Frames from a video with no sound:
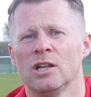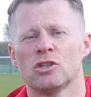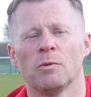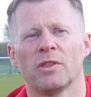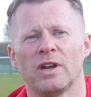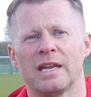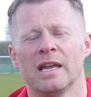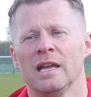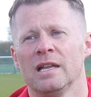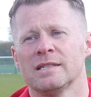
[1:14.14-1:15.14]
two or three
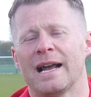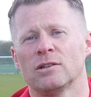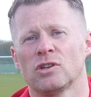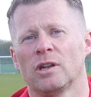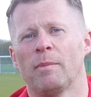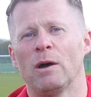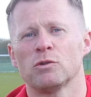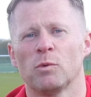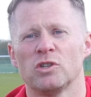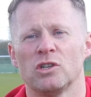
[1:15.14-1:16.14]
tackles on the
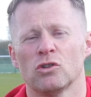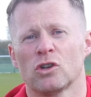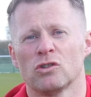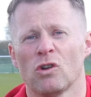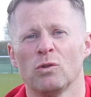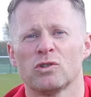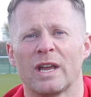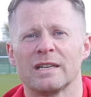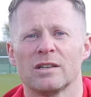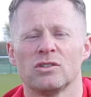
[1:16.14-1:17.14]
bounce, but she just controls things,